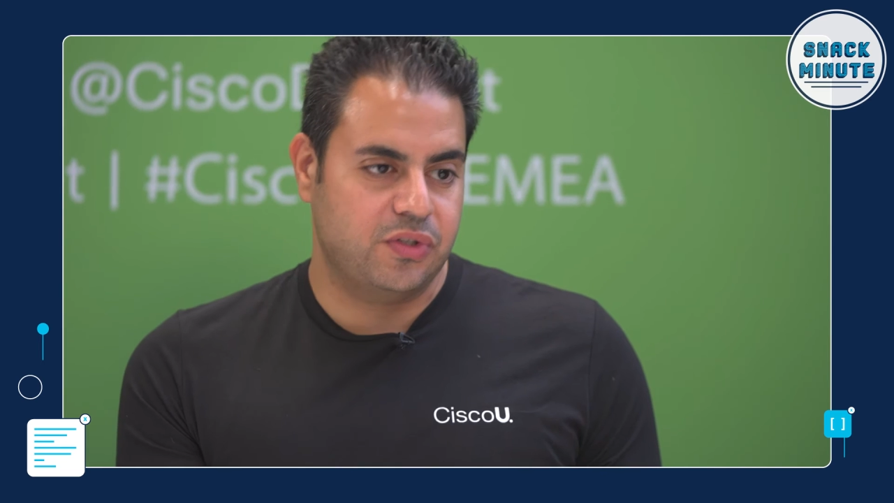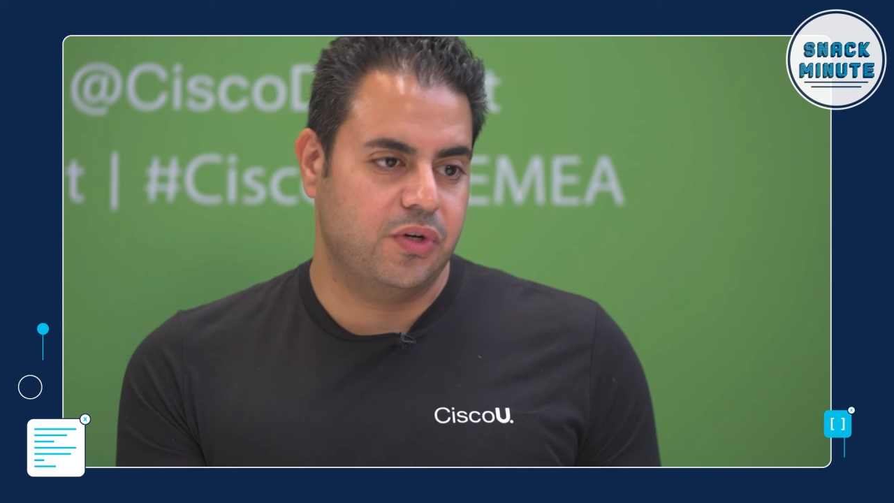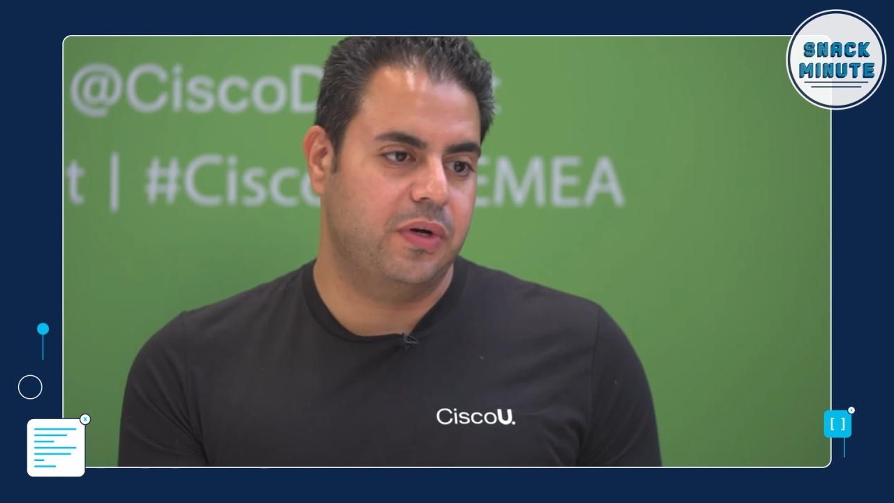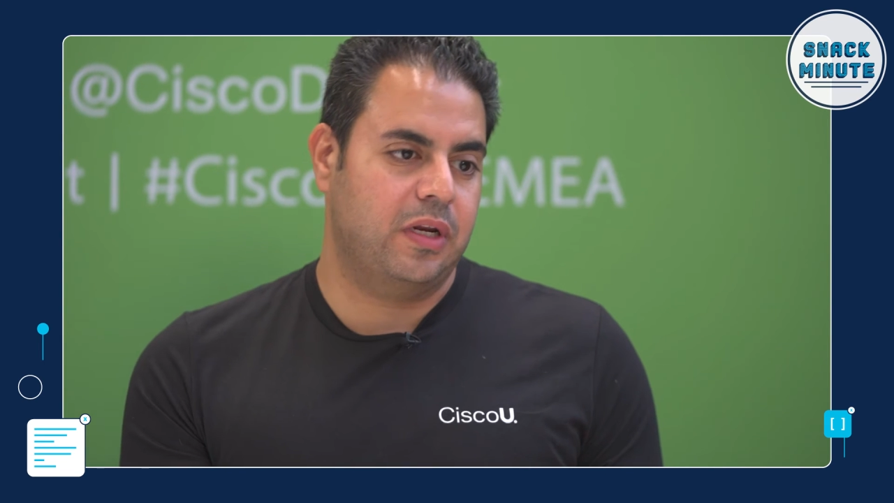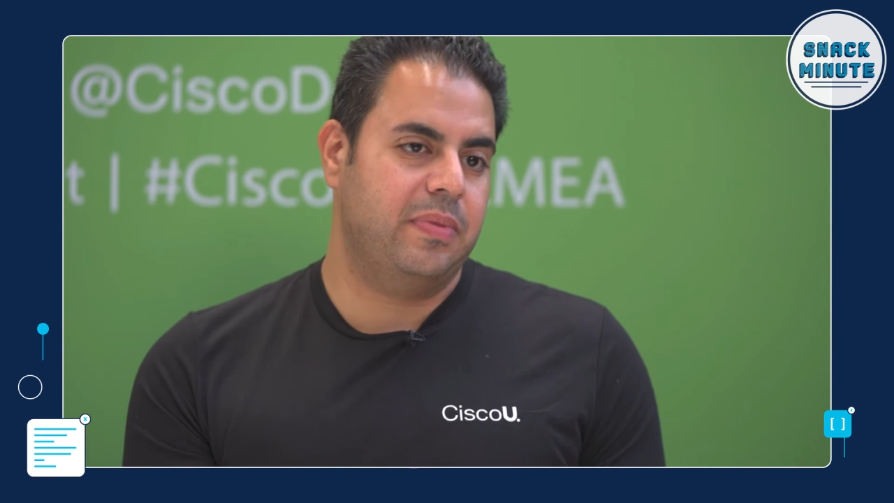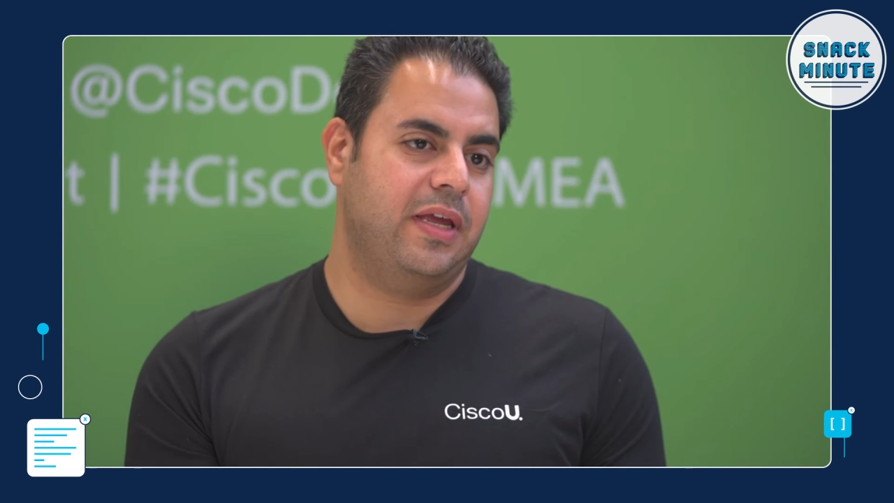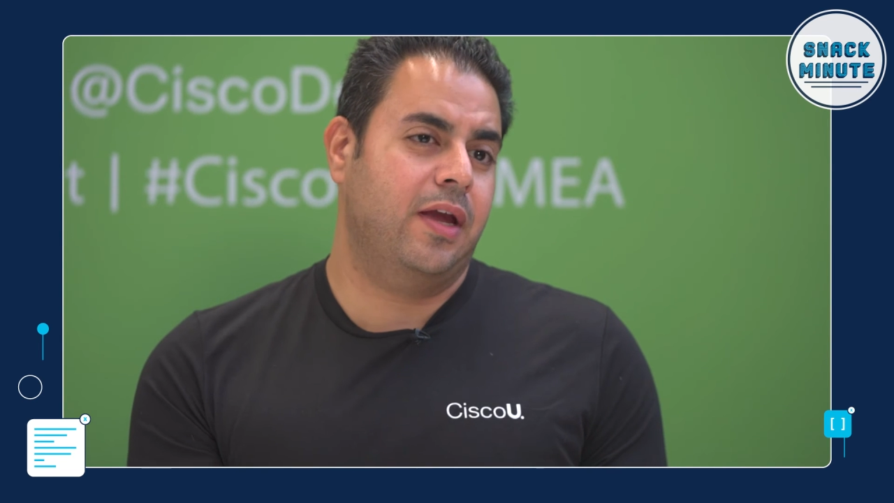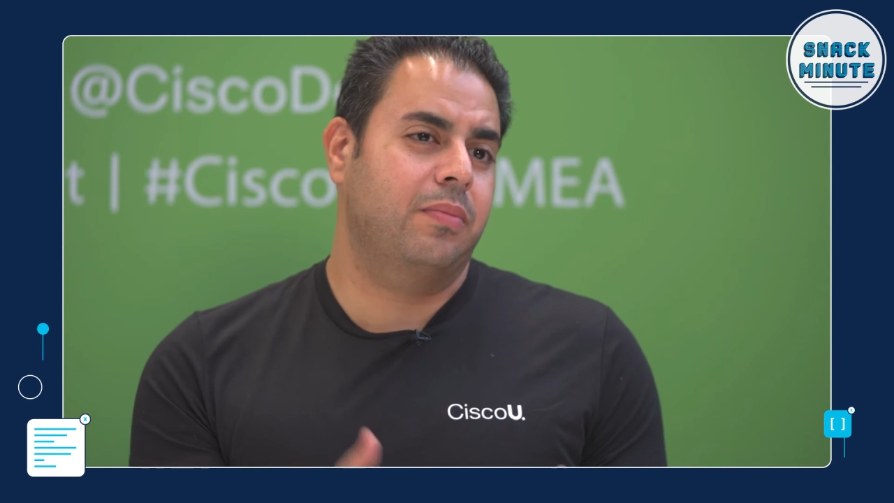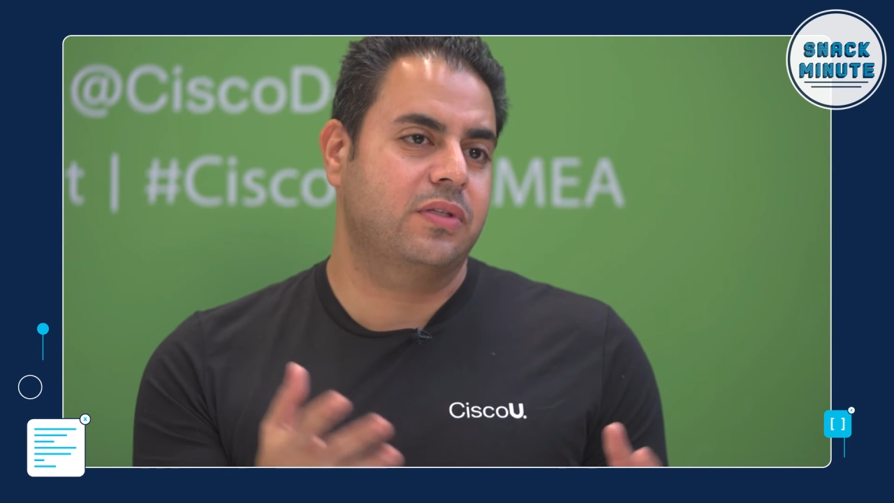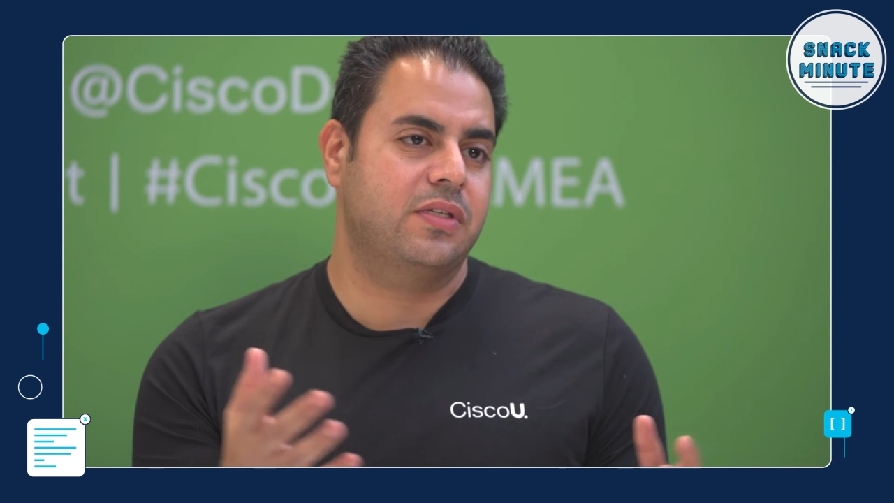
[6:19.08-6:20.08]
are doing and
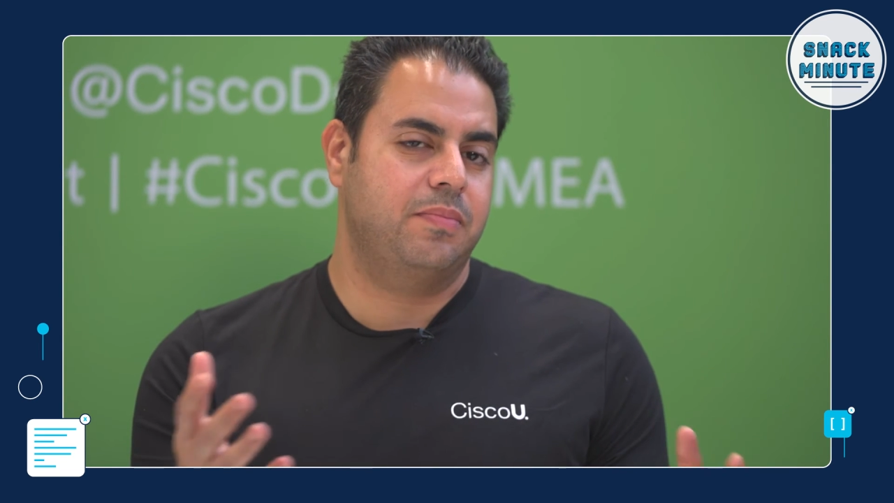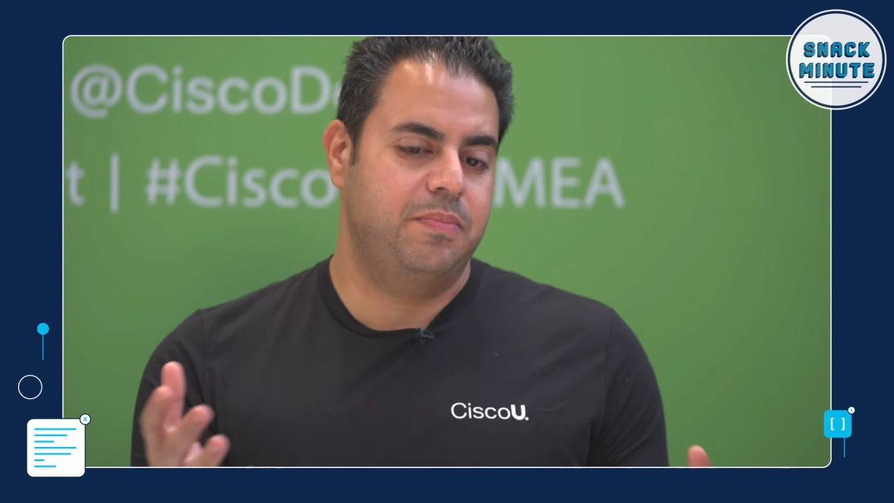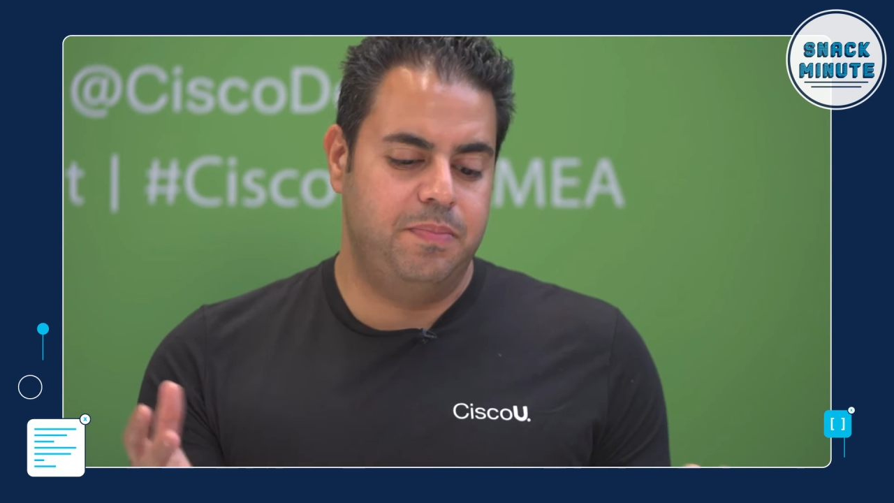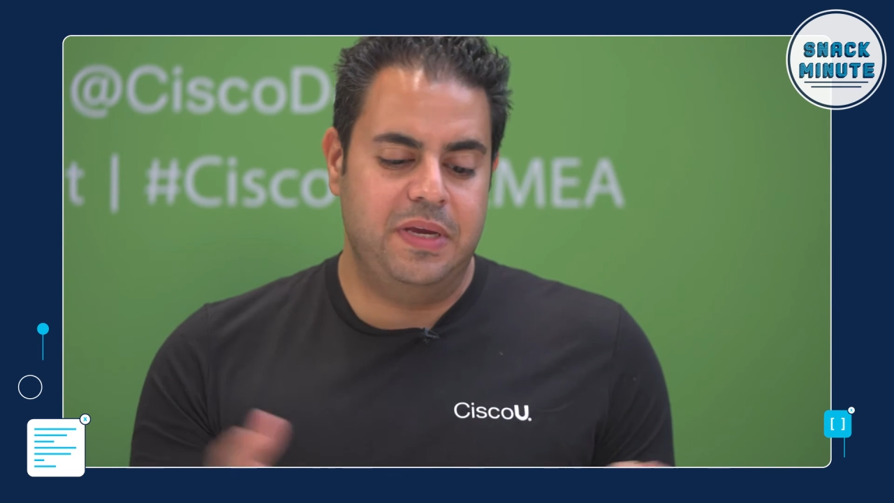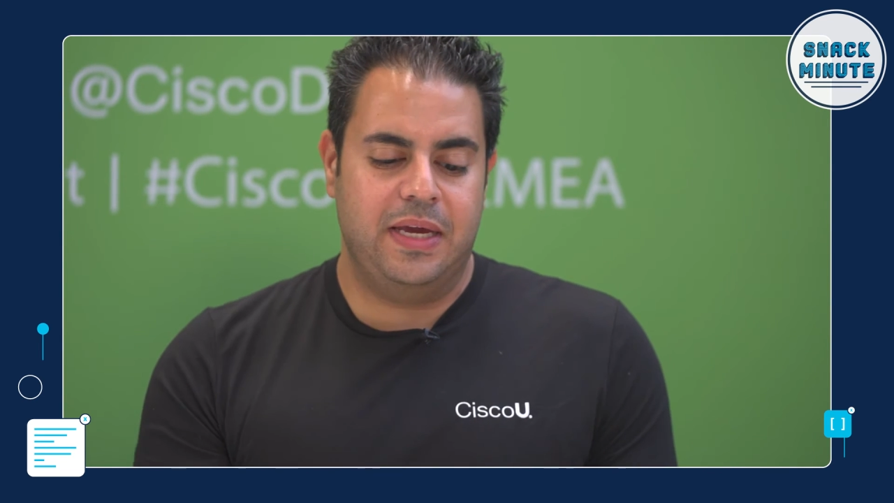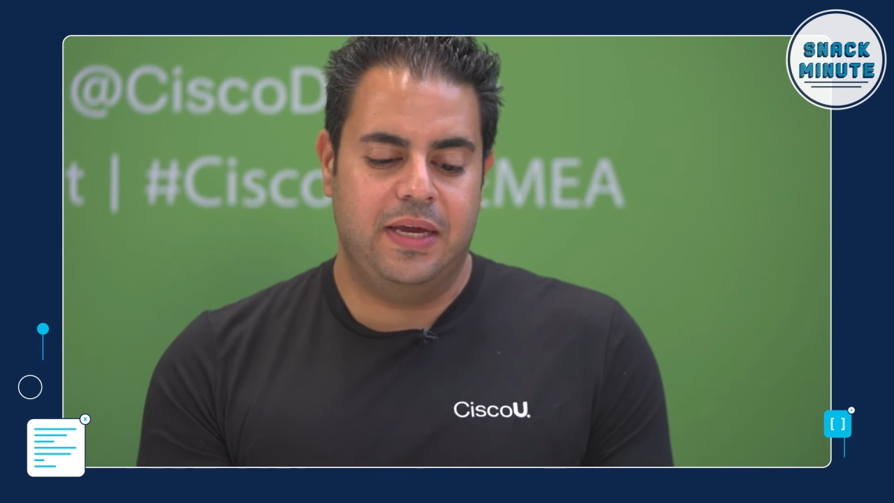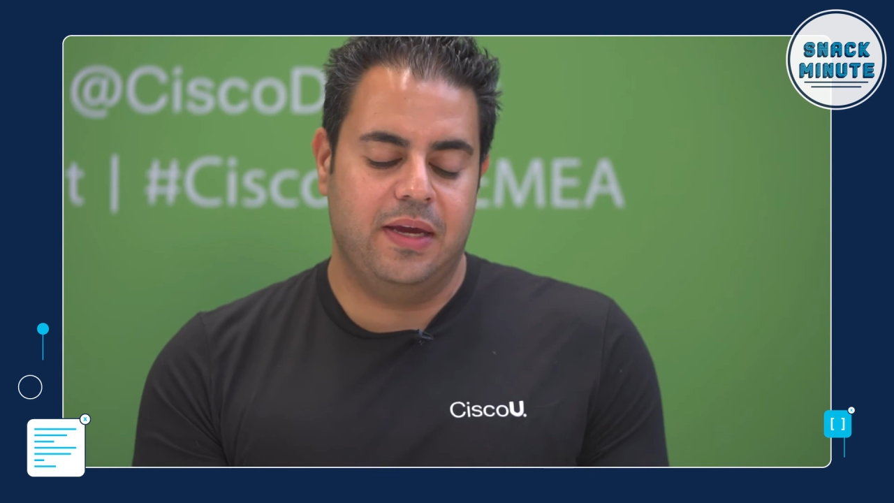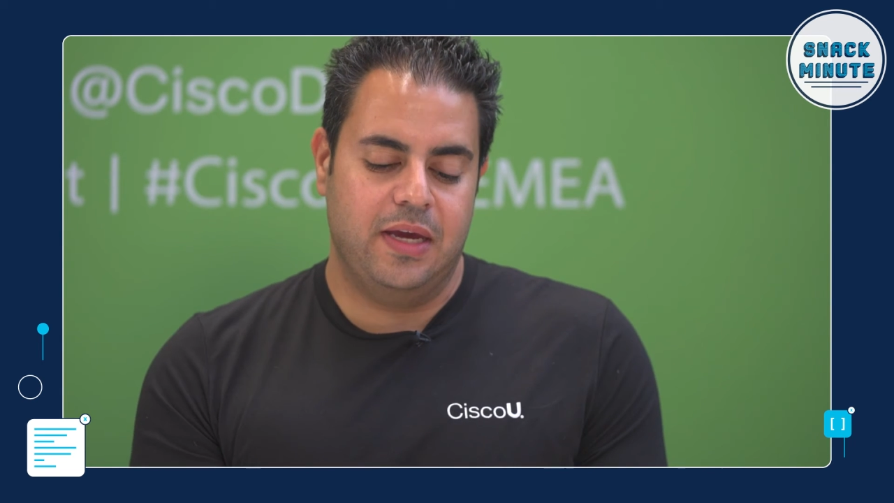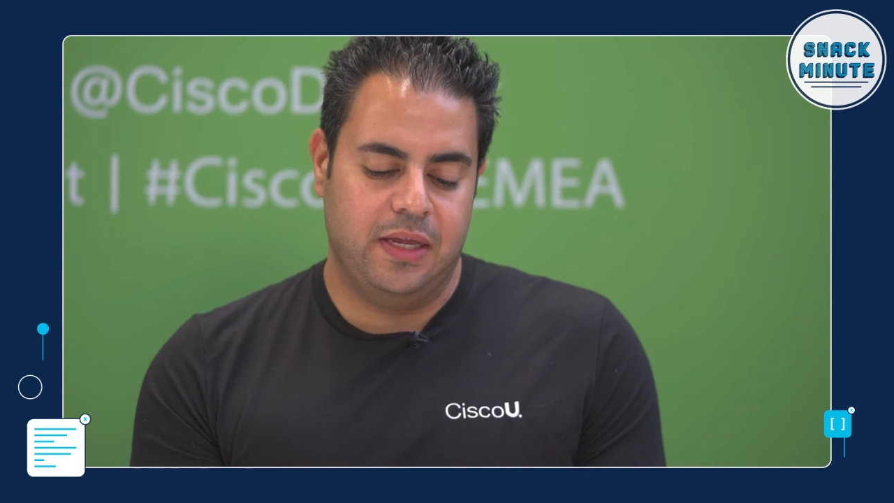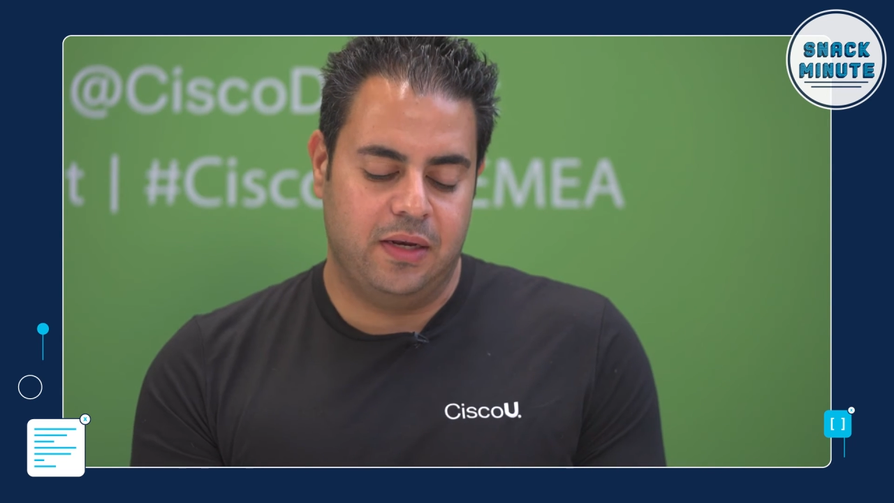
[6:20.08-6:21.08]
being able to be
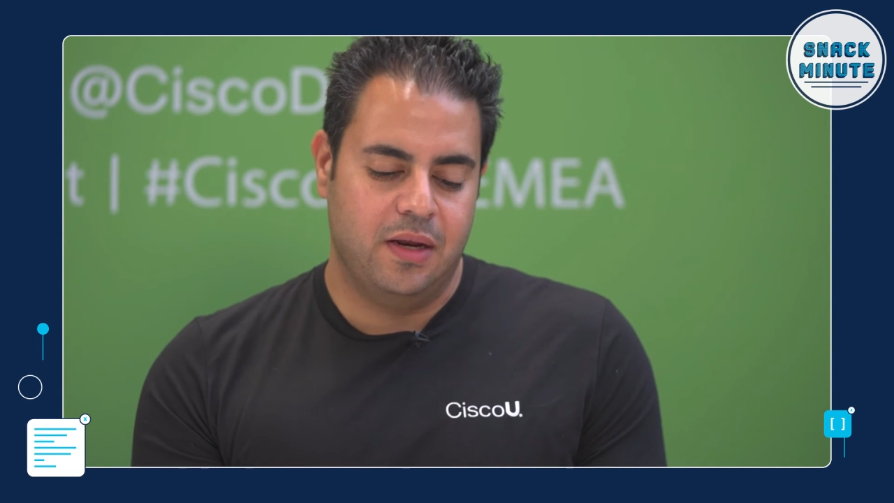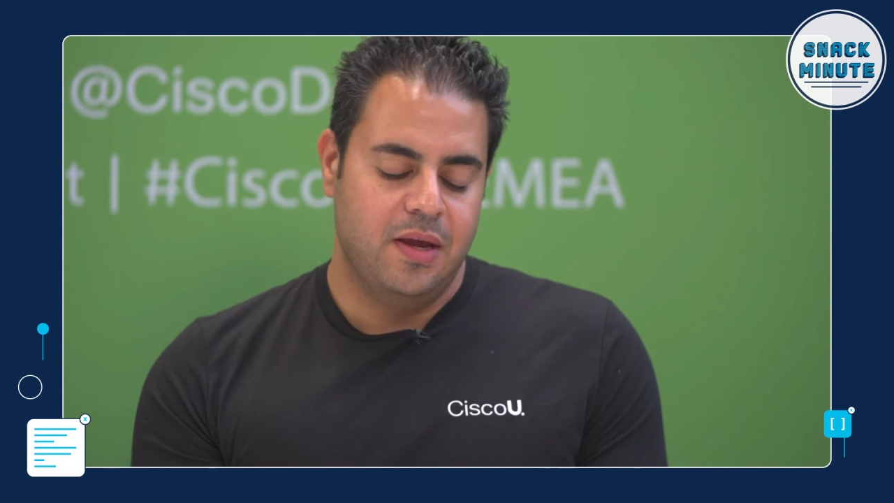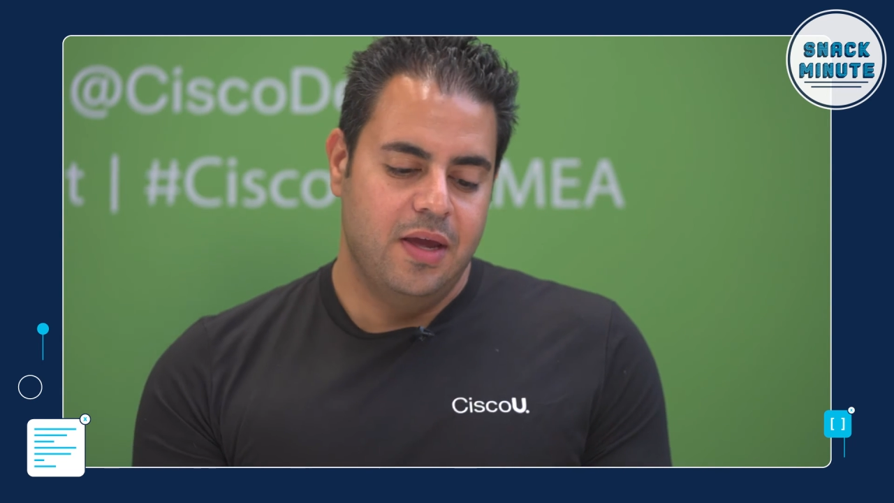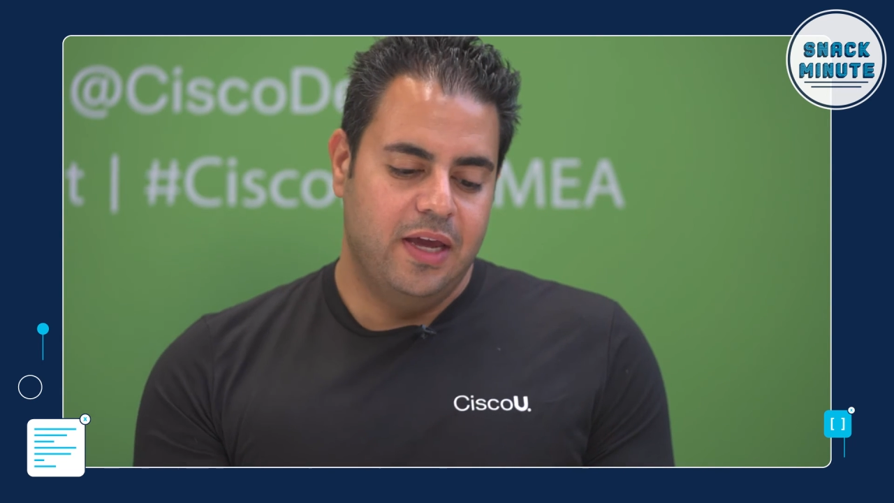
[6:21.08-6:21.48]
in,